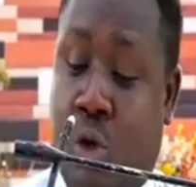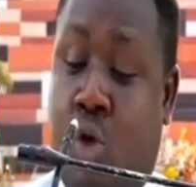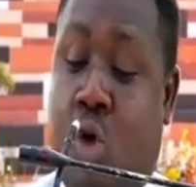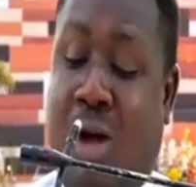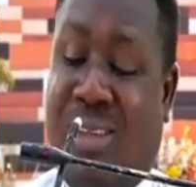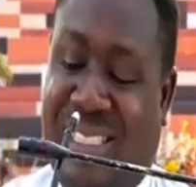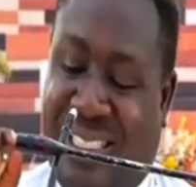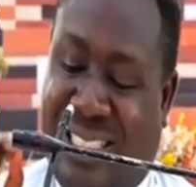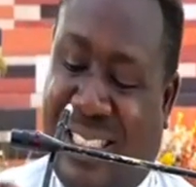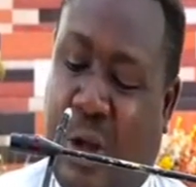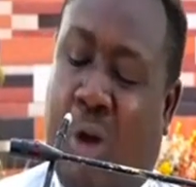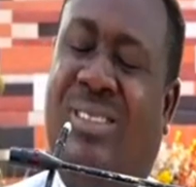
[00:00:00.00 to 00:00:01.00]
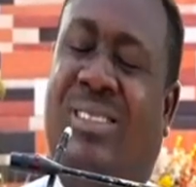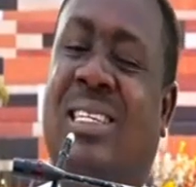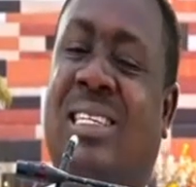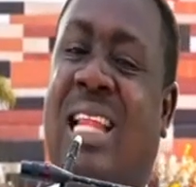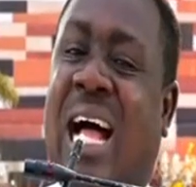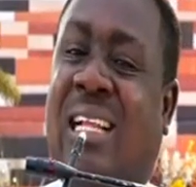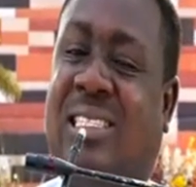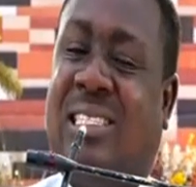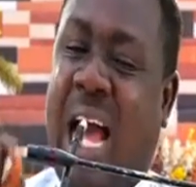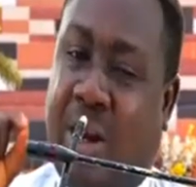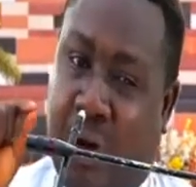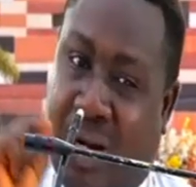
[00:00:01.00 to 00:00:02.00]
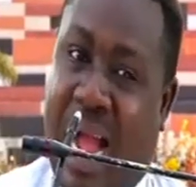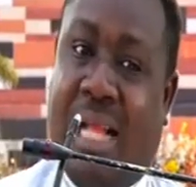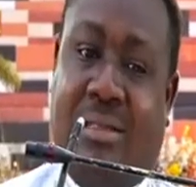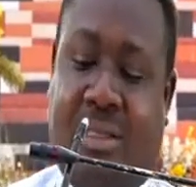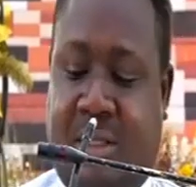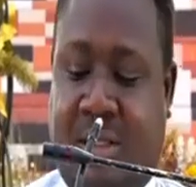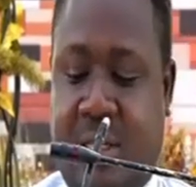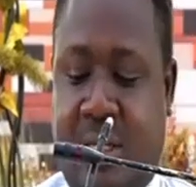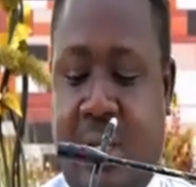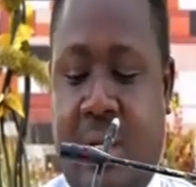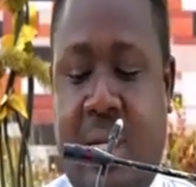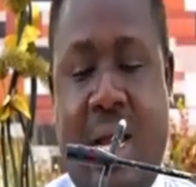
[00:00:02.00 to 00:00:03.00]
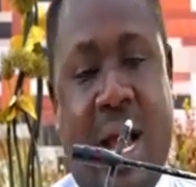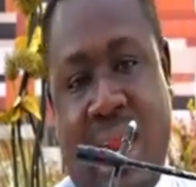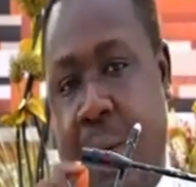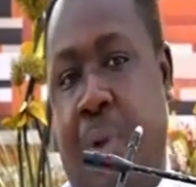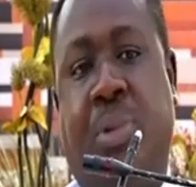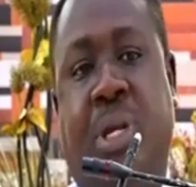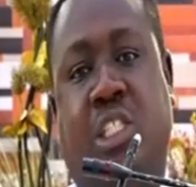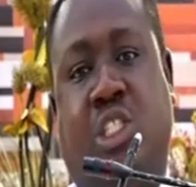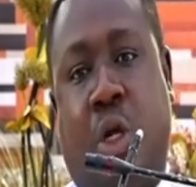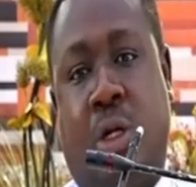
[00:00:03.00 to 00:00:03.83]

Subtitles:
God considers arrogance an abomination.